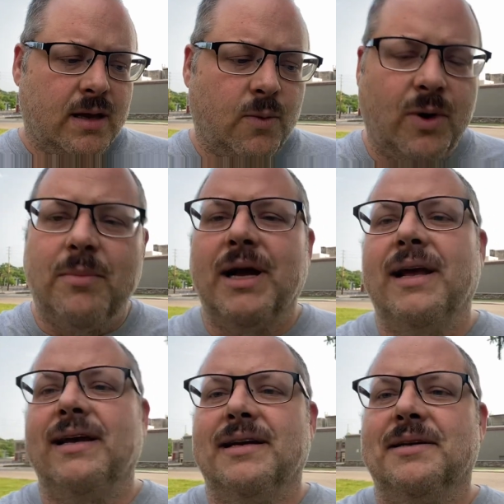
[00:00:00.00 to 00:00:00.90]
One of
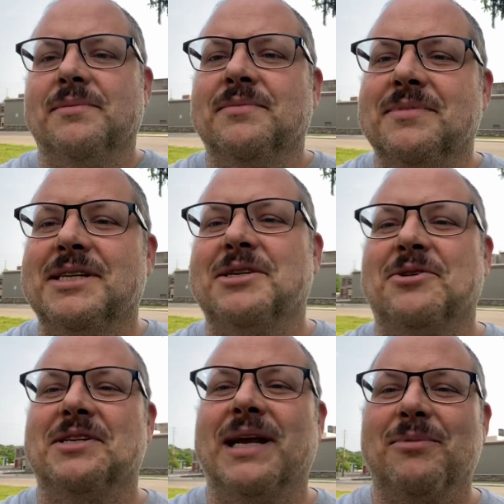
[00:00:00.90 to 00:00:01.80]
my
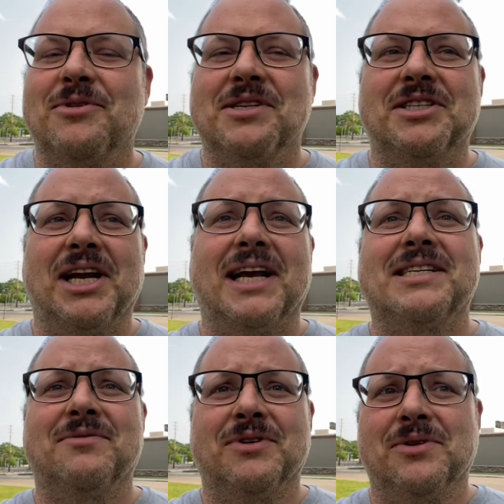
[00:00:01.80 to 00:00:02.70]
sister's neighbors in
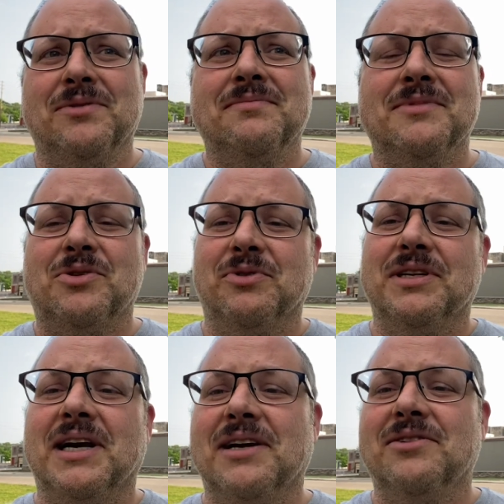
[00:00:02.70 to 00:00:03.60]
Jacksonville is a
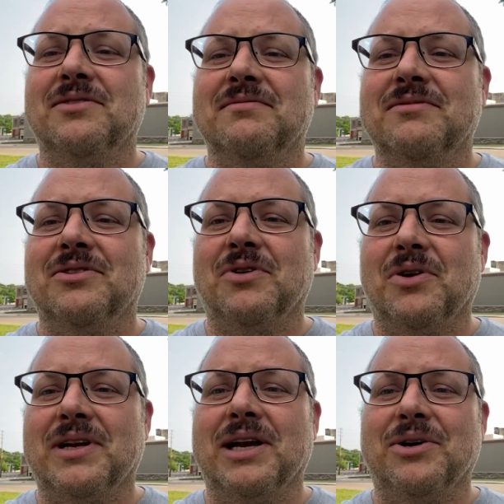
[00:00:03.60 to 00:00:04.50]
retired
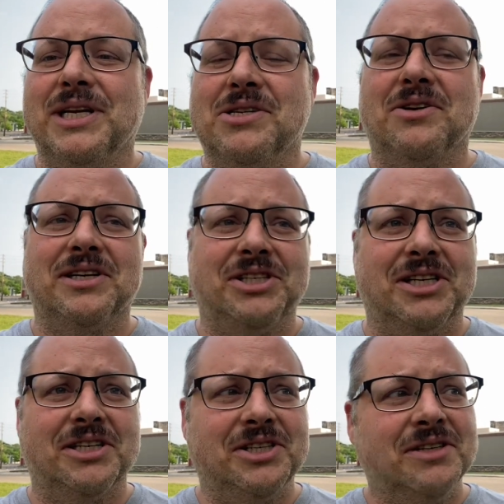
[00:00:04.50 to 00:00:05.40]
Duval County Circuit
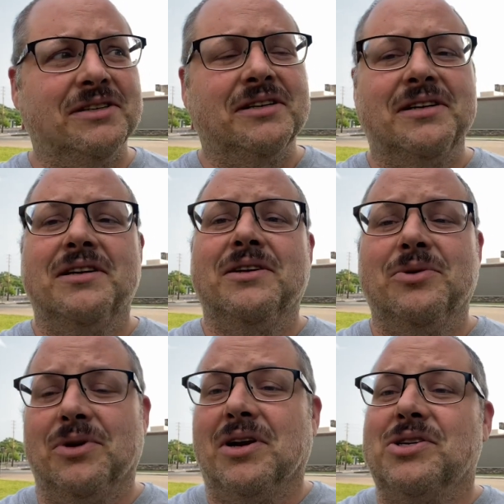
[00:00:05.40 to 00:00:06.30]
Judge
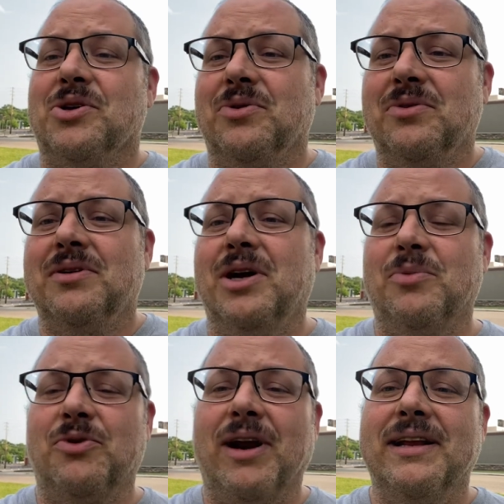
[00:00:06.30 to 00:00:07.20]
who had also
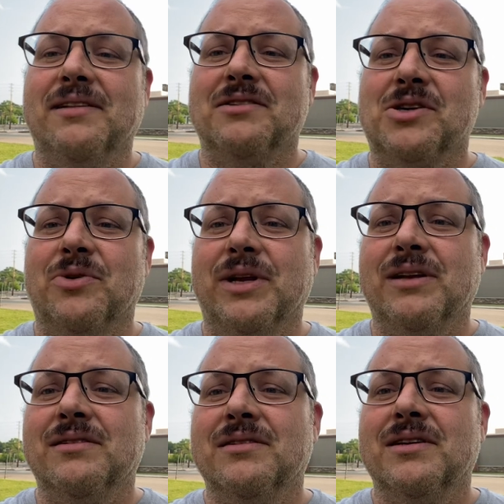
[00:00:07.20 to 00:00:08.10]
helped write the
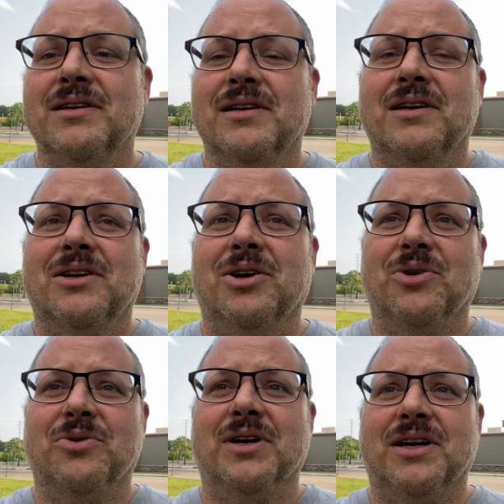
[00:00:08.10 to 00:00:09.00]
zoning
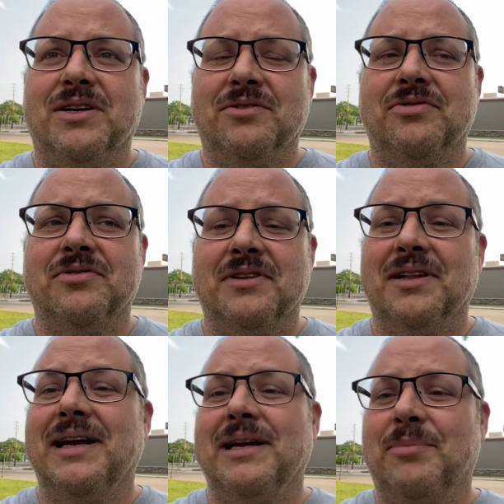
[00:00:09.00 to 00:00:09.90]
code of
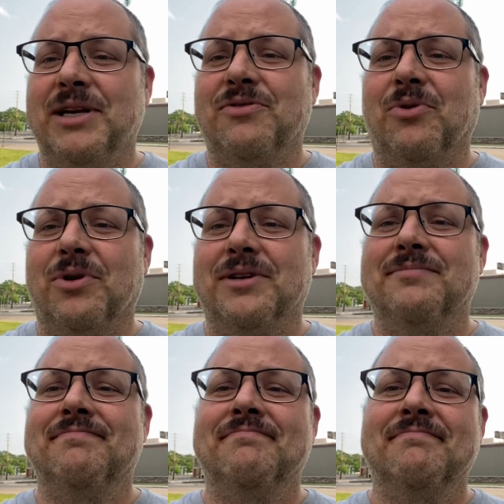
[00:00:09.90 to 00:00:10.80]
Atlantic Beach, Florida,
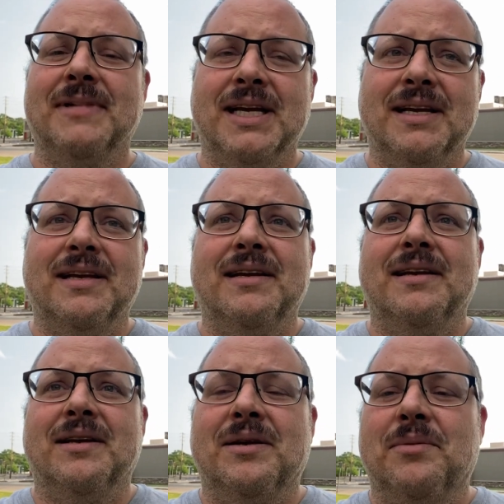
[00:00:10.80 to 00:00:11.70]

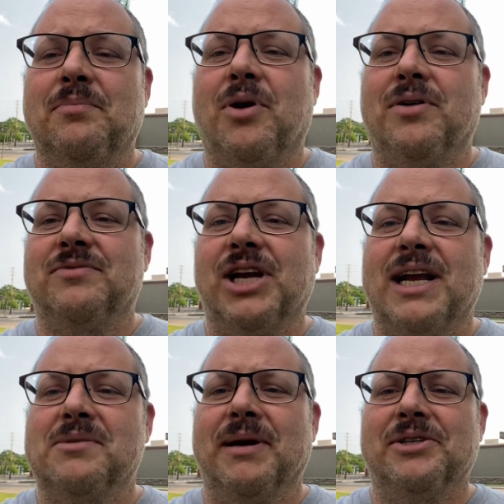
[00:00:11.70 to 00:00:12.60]
part of
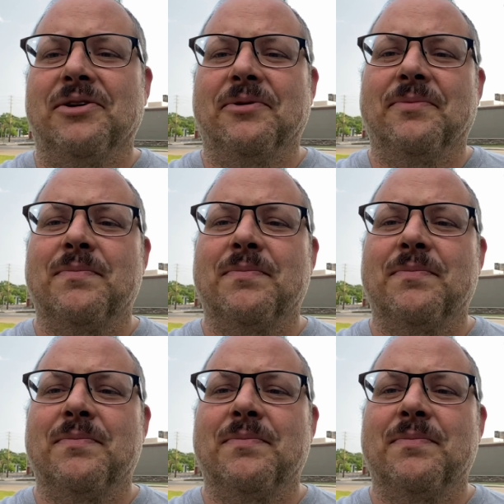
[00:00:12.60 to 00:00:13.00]
Jacks Metro.